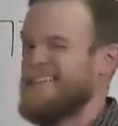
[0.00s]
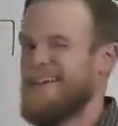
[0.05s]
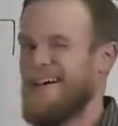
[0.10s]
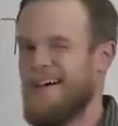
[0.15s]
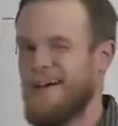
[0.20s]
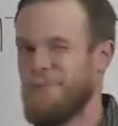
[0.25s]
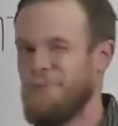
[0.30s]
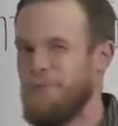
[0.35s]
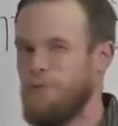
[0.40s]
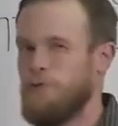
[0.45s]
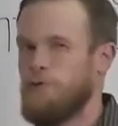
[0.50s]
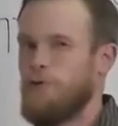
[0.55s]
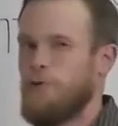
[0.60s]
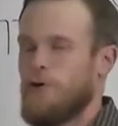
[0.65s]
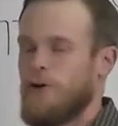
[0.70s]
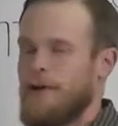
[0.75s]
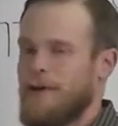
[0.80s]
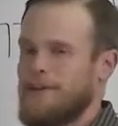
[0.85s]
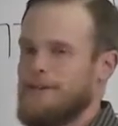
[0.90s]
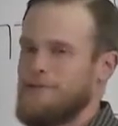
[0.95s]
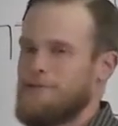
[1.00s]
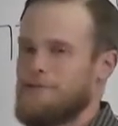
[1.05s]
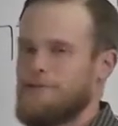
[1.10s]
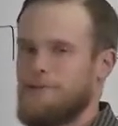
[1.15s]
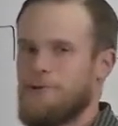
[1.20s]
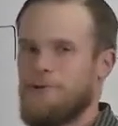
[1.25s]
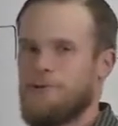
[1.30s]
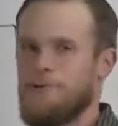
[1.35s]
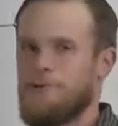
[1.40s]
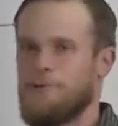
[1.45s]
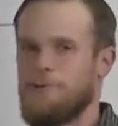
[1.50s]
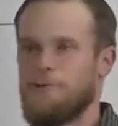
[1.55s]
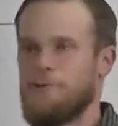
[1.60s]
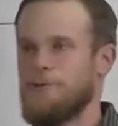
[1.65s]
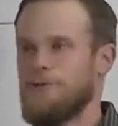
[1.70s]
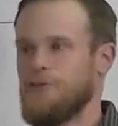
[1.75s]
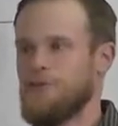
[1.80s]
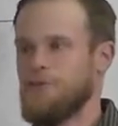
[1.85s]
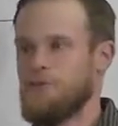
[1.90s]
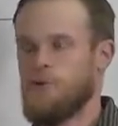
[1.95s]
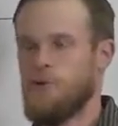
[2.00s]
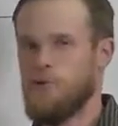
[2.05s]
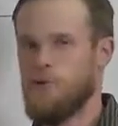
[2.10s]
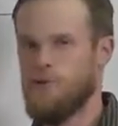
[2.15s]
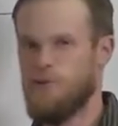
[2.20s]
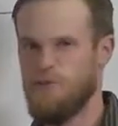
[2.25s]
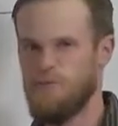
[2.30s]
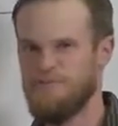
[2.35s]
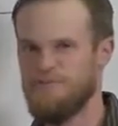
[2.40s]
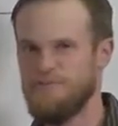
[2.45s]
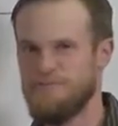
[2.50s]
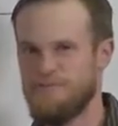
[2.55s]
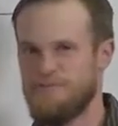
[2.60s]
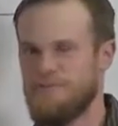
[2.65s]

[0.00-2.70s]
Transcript: of time before I get totally through with this, but we'll